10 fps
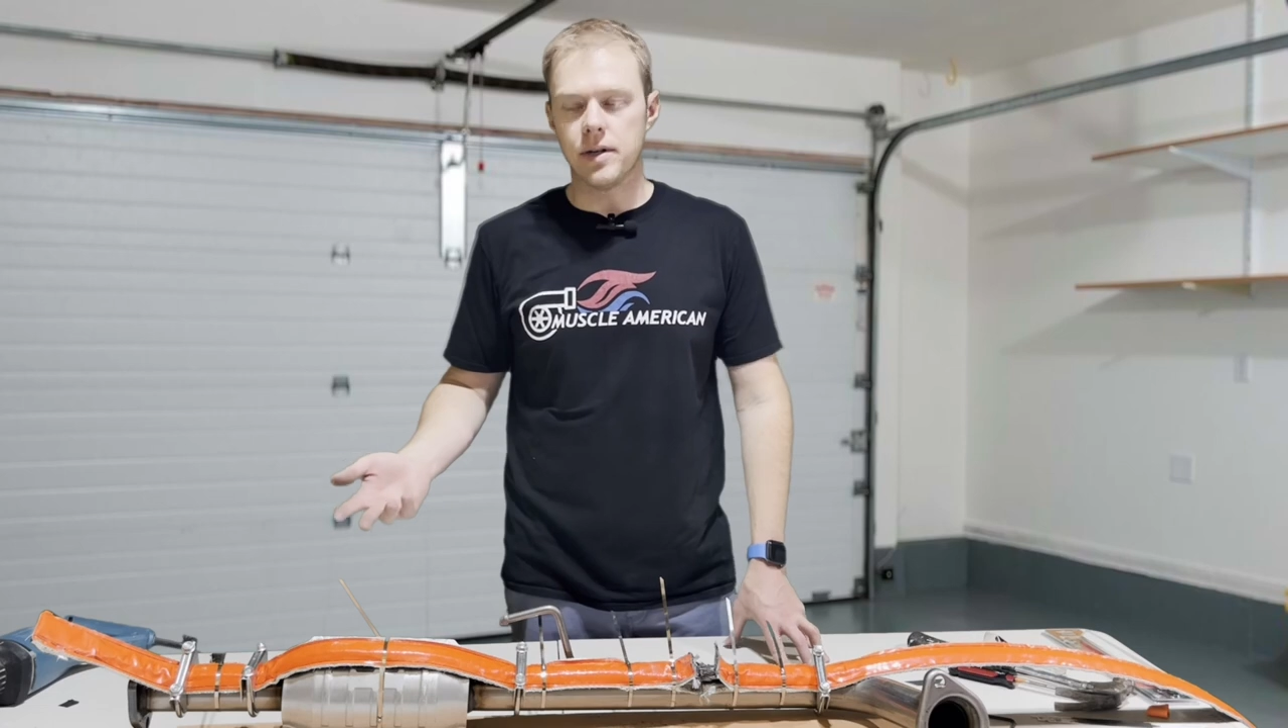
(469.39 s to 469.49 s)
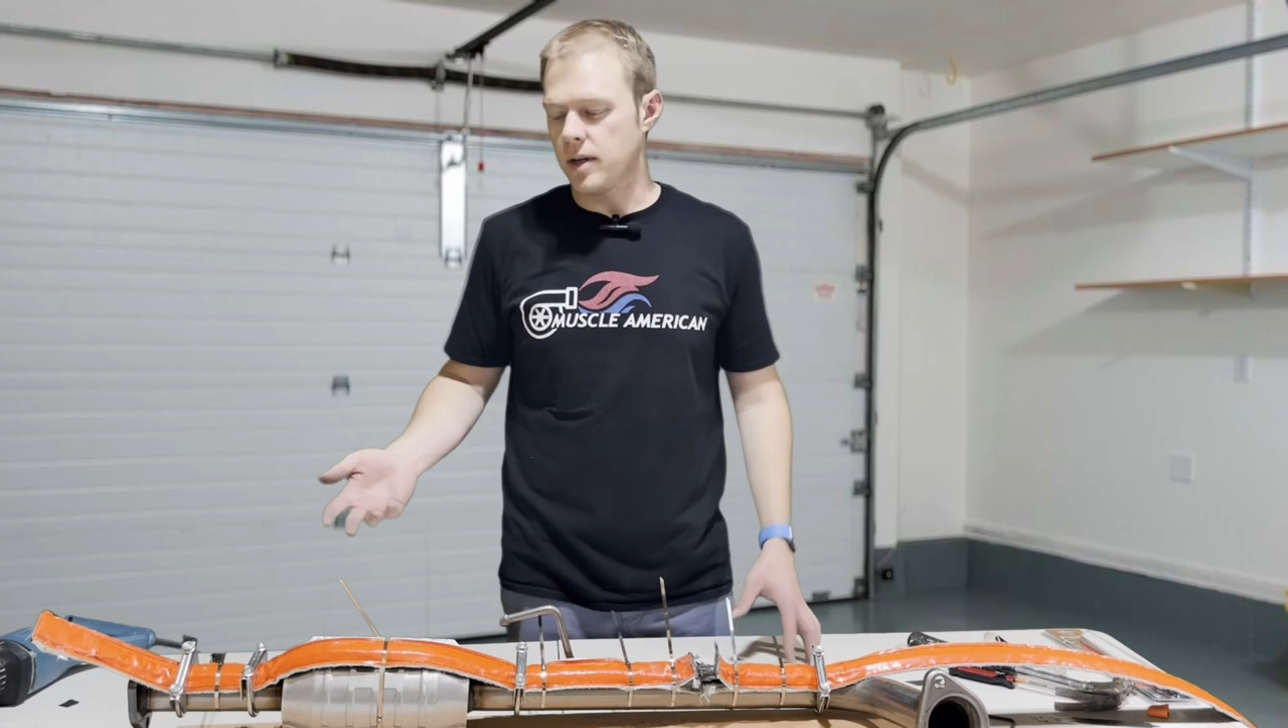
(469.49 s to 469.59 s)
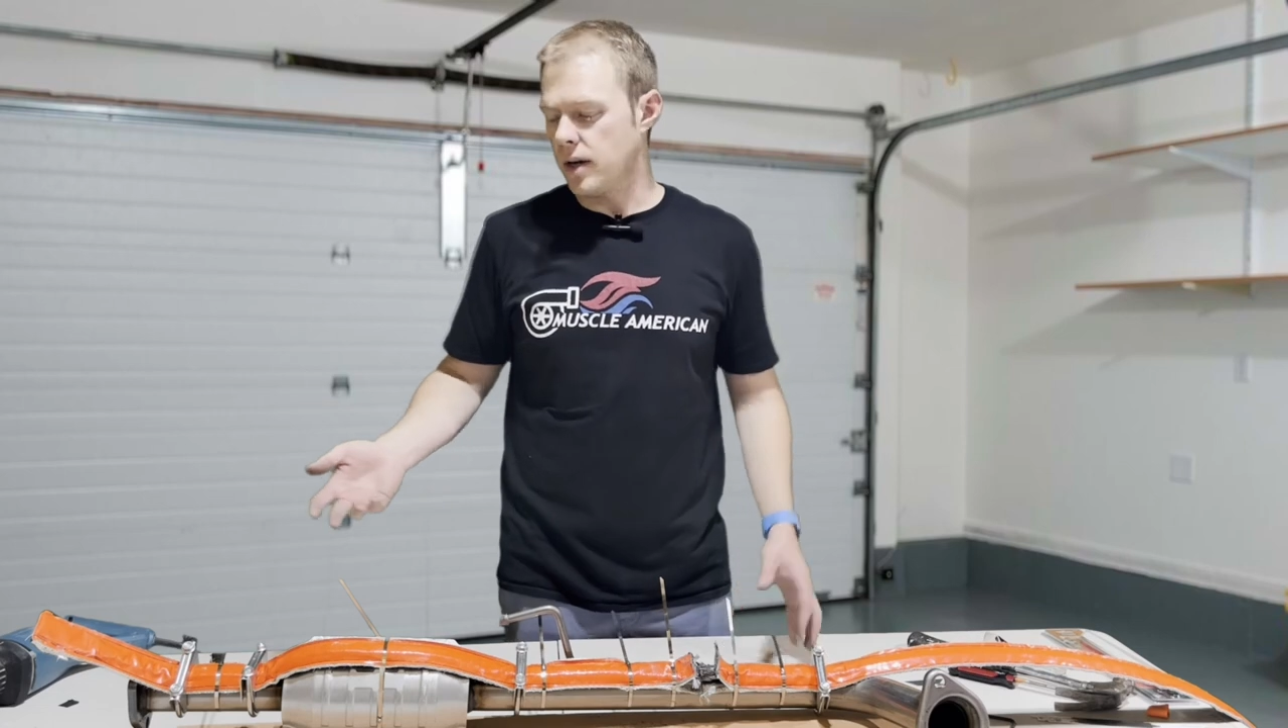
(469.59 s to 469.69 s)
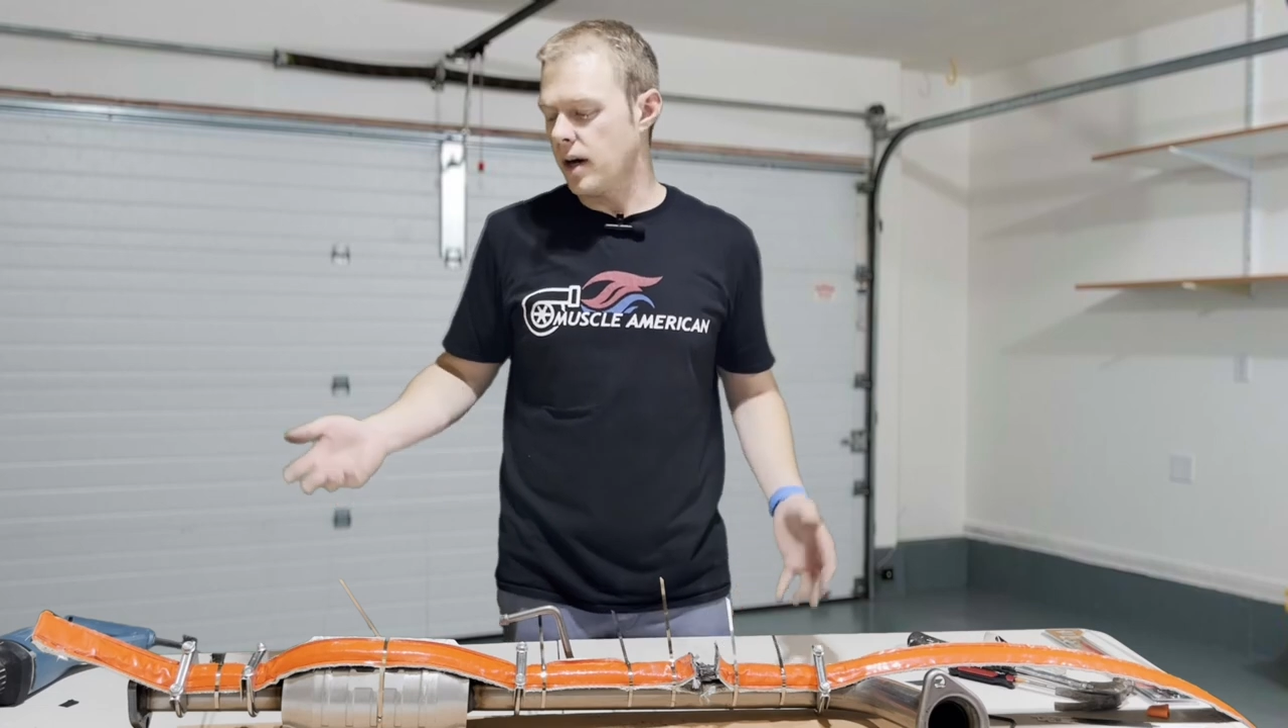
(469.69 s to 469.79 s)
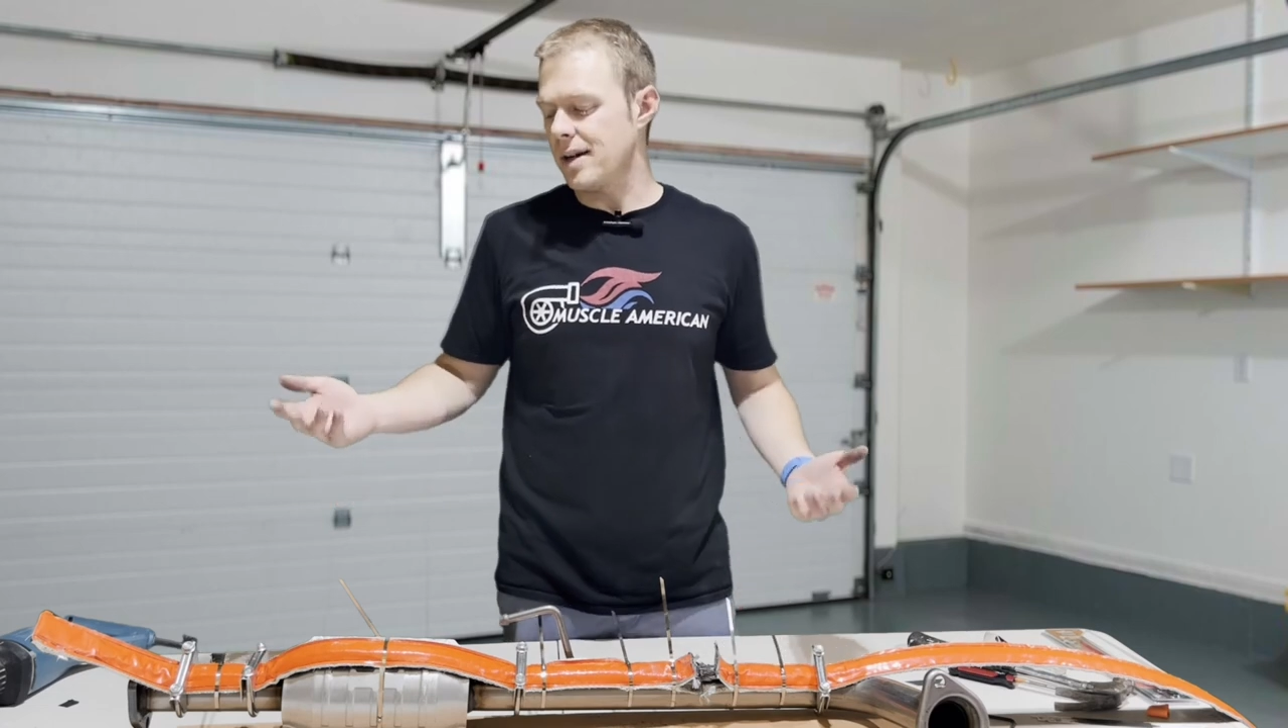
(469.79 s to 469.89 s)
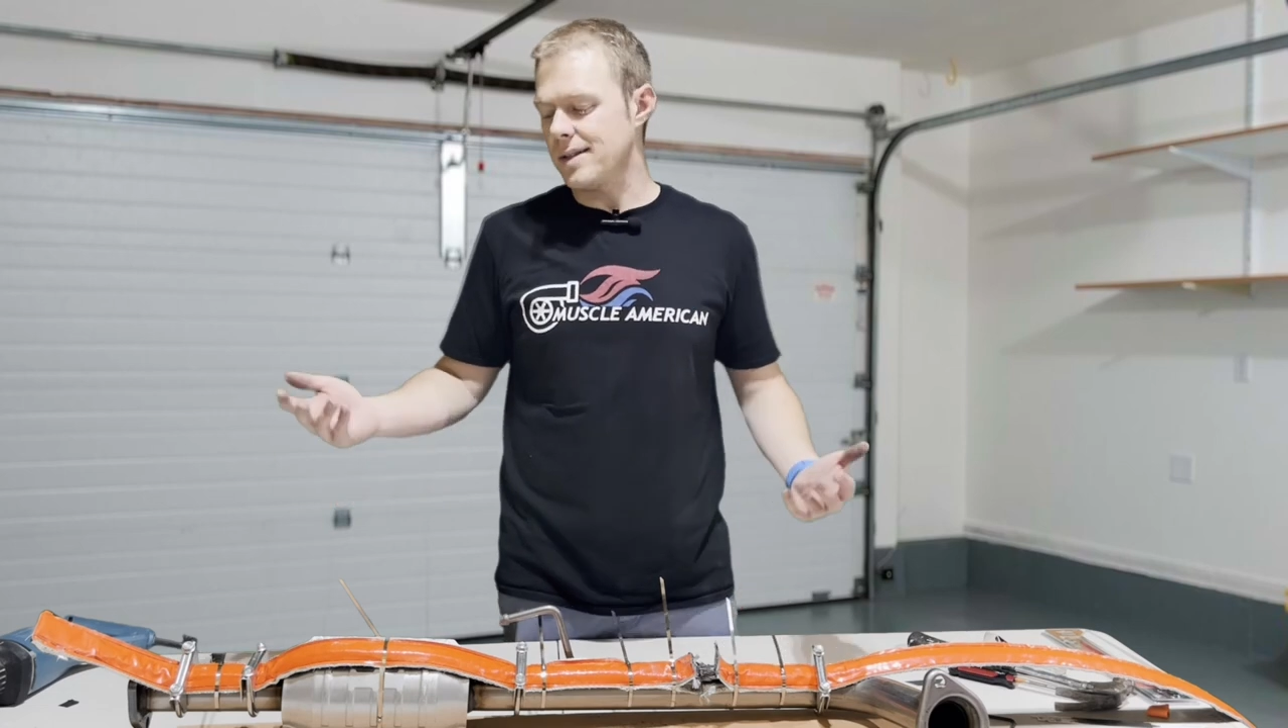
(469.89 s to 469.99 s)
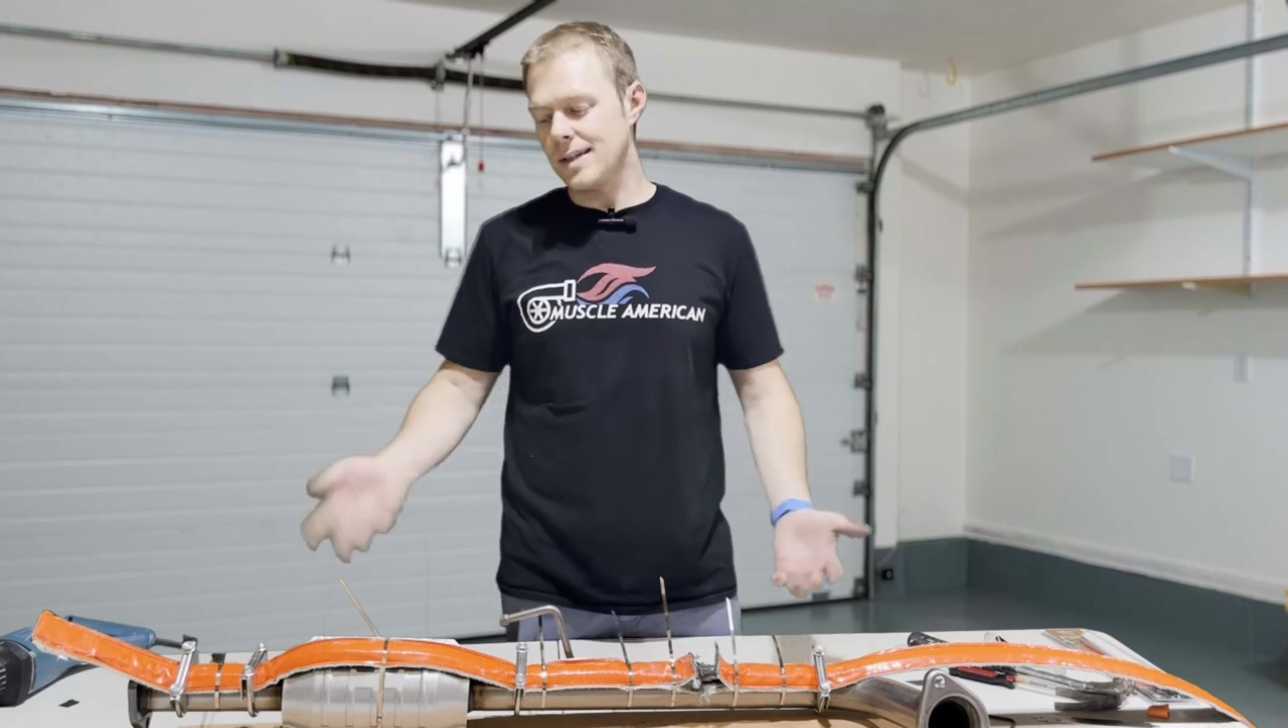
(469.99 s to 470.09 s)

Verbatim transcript: your car and